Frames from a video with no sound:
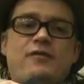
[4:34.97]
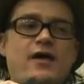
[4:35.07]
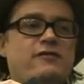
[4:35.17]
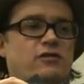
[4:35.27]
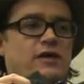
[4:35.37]

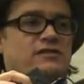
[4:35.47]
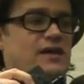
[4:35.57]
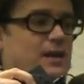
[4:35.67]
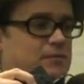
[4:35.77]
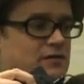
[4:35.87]
and then so they
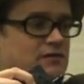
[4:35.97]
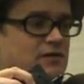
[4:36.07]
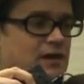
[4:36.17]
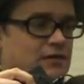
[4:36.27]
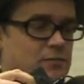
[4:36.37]
set up
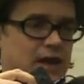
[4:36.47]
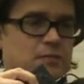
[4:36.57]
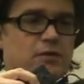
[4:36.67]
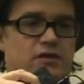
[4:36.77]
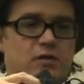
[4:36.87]
this in the
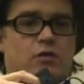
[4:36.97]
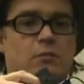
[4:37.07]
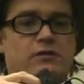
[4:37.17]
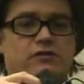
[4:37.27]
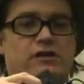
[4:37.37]
main building
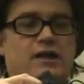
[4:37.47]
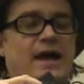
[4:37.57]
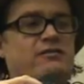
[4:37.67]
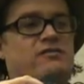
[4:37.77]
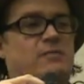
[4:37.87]
where most of the
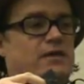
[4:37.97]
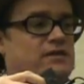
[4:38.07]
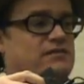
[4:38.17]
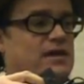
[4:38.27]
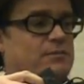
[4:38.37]
classes met.
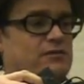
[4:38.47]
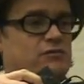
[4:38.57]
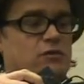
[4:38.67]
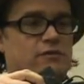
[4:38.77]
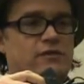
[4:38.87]
They set up
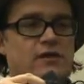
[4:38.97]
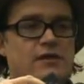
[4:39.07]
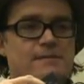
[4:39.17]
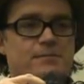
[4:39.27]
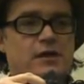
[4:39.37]
this sort of,
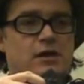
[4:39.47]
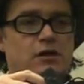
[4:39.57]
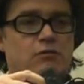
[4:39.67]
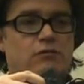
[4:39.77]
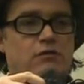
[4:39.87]

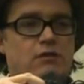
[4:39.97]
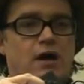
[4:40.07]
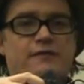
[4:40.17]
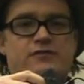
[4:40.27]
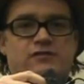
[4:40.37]

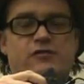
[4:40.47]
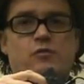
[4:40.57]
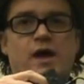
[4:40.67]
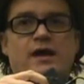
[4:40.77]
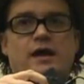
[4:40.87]
office
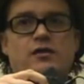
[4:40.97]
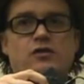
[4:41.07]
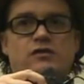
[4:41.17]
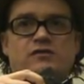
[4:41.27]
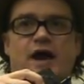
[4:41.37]
for rent, and
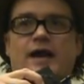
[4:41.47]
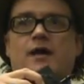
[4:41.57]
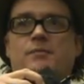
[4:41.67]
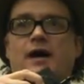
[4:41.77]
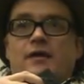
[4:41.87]
you could sign
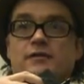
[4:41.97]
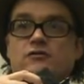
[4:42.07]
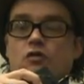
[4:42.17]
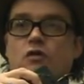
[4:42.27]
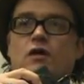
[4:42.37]
up on the
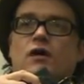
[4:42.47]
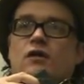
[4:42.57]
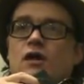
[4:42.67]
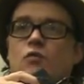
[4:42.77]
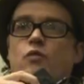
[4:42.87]

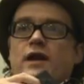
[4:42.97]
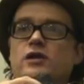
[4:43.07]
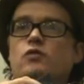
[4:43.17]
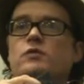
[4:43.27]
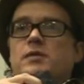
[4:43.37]
door
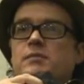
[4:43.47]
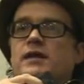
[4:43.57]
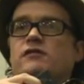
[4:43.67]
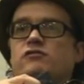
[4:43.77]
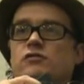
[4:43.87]
when you would be
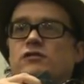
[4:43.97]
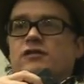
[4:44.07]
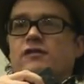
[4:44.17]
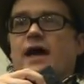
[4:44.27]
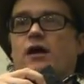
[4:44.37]
meeting
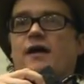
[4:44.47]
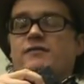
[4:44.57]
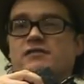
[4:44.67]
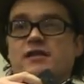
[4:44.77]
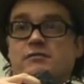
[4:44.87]
students in that
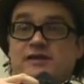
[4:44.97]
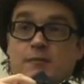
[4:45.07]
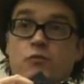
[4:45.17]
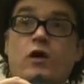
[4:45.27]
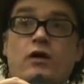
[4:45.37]
office, and they've
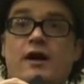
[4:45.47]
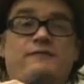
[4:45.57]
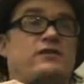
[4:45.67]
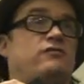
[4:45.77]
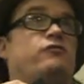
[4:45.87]
set up one
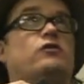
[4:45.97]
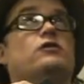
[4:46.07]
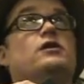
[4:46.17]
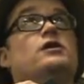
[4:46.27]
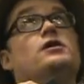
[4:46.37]
office
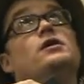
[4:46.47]
for